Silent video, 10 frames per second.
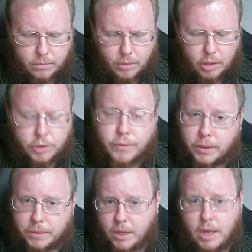So
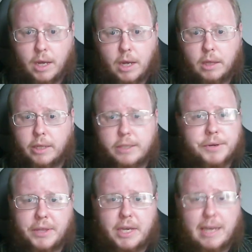first, let's look
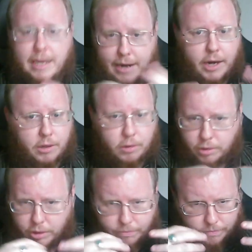at the
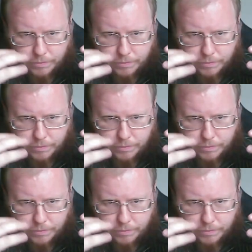canonical,